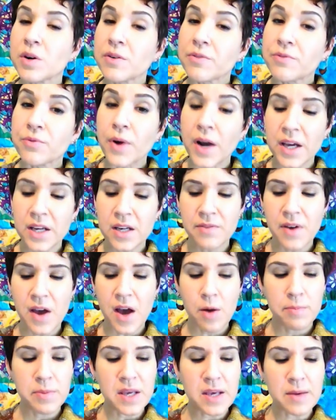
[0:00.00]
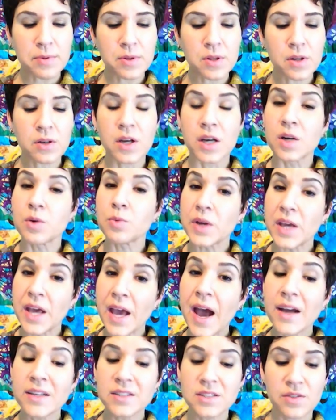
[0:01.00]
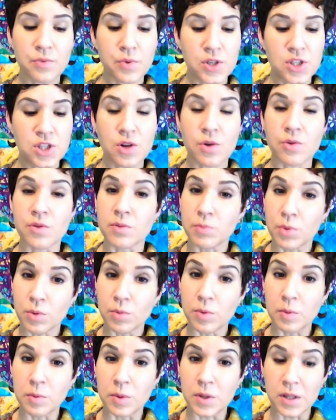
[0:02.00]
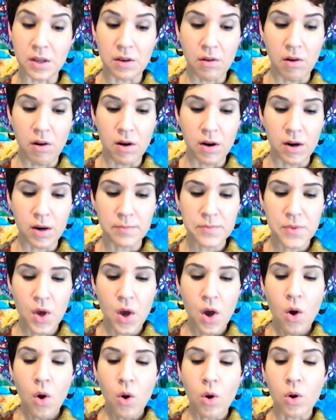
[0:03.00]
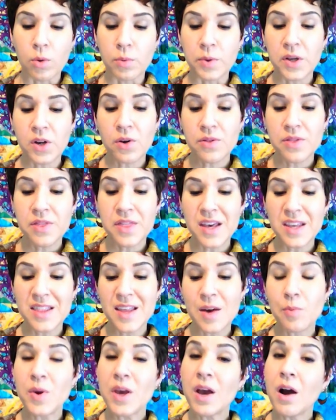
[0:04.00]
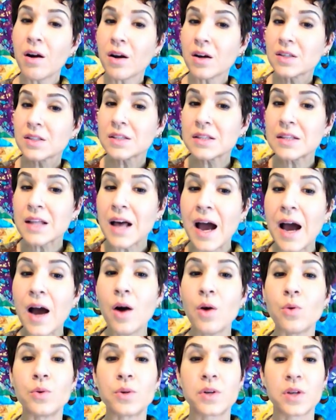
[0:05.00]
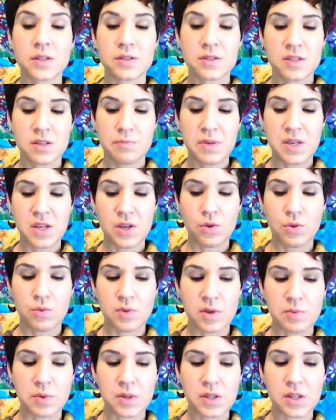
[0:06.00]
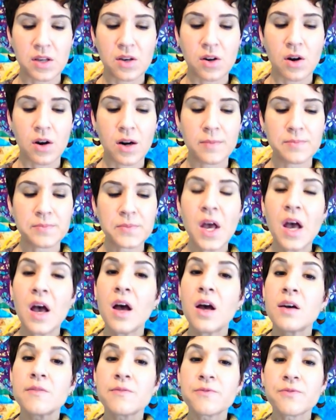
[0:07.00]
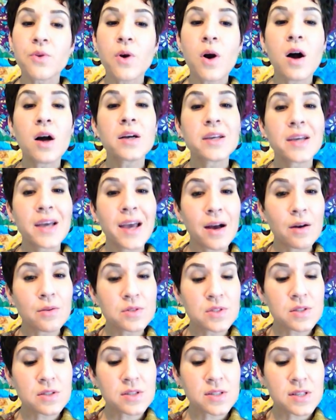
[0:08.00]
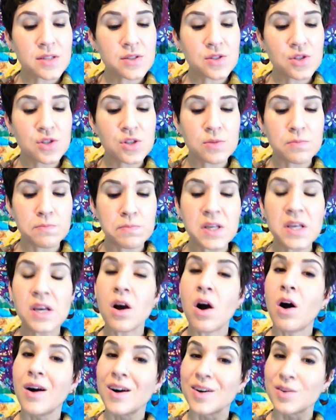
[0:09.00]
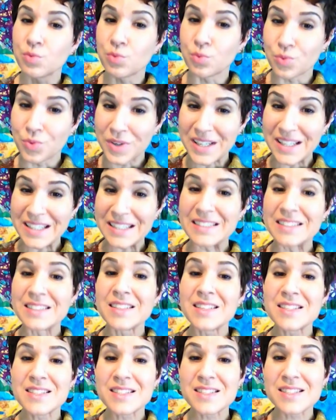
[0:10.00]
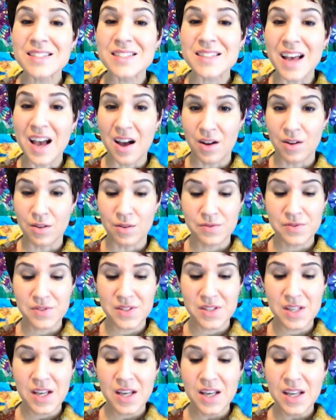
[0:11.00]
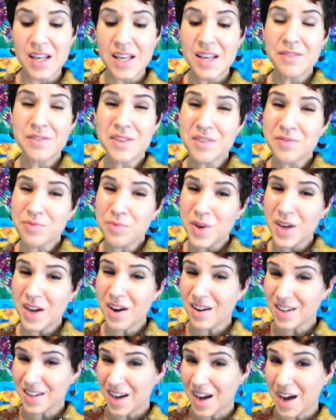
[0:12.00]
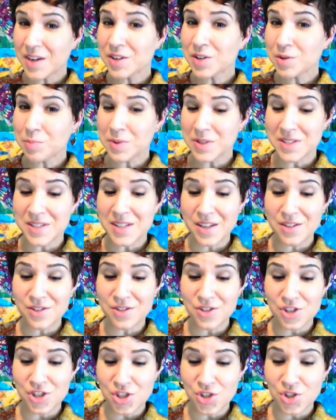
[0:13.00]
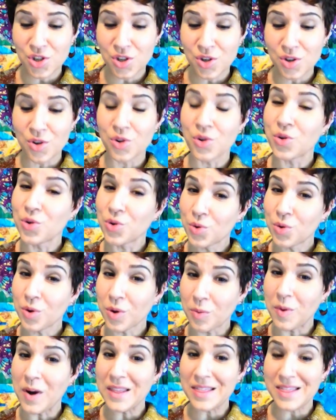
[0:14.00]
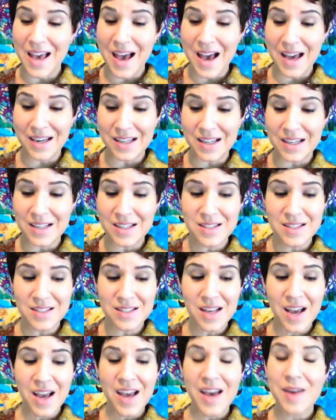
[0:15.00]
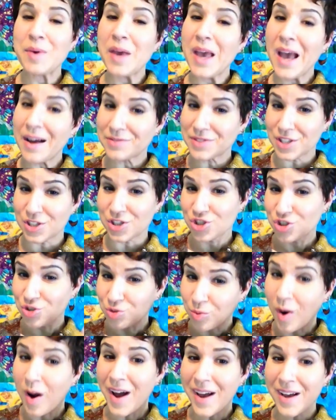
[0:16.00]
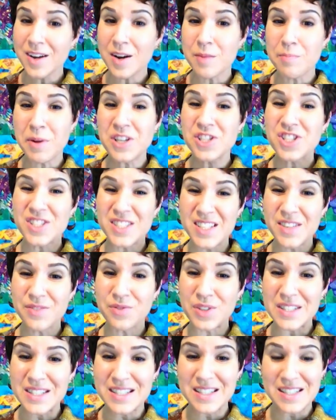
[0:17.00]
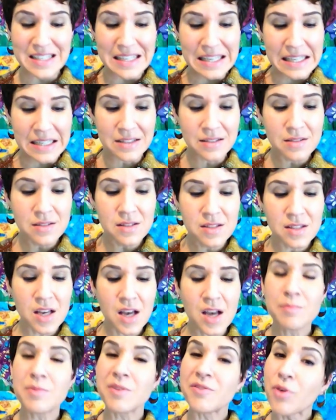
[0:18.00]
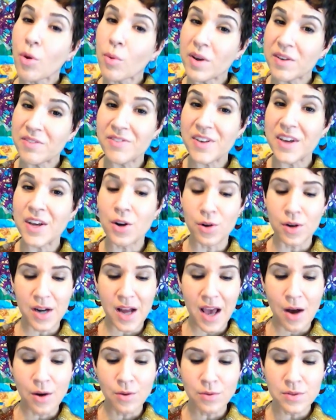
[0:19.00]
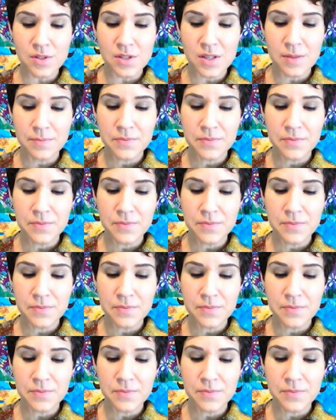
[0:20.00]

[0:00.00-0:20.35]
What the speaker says: afraid of how people are going to react if we show them who we really are, or we don't think that we are allowed to be who we really are. Frog counsels us to be our real selves, even if we aren't 100% sure who or what that is, and we have to try on a bunch of different skins before we figure it out.